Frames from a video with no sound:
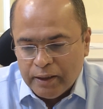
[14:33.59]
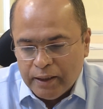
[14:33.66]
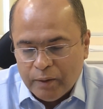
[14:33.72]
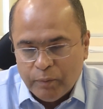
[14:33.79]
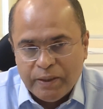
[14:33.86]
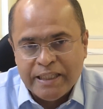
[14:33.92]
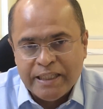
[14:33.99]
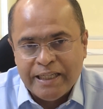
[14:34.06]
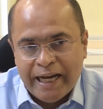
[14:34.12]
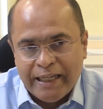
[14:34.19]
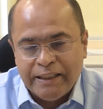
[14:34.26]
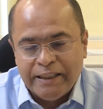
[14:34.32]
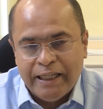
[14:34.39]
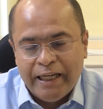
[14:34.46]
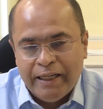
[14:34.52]
with
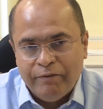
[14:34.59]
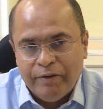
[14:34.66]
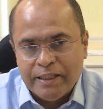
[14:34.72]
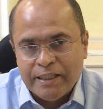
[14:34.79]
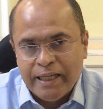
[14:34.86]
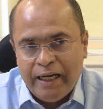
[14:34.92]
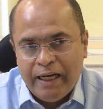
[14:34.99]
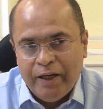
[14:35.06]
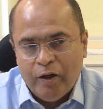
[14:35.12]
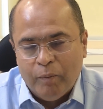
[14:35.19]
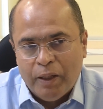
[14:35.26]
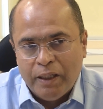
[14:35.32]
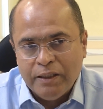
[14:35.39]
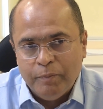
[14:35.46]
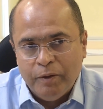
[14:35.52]
StackGen. We are scaling on
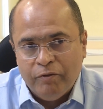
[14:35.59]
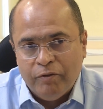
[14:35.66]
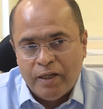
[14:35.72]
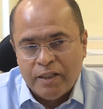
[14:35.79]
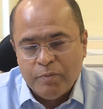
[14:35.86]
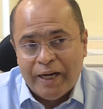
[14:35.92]
multiple fronts.